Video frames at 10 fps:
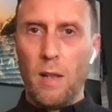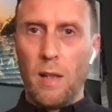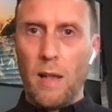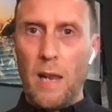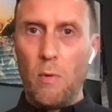
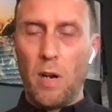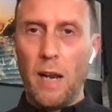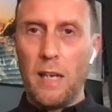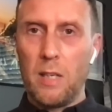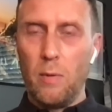anyone
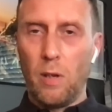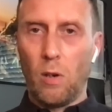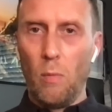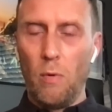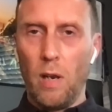connected with the
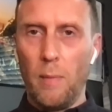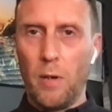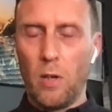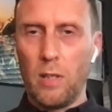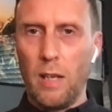club really
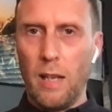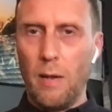because it,